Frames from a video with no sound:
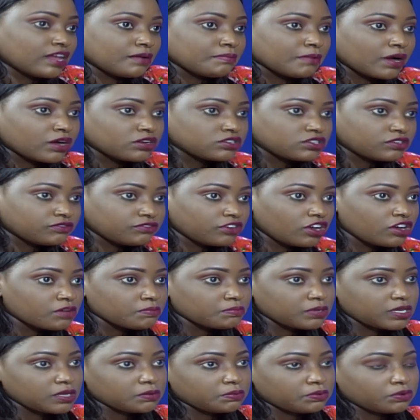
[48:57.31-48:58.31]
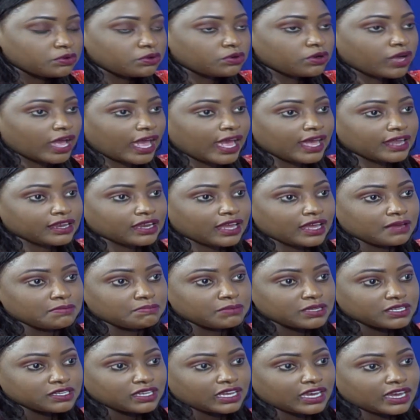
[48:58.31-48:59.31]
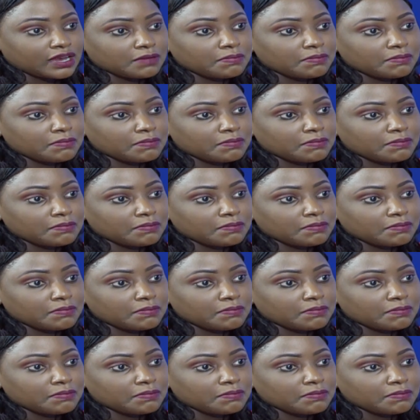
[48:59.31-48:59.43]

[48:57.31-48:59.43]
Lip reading: amount of young people and build their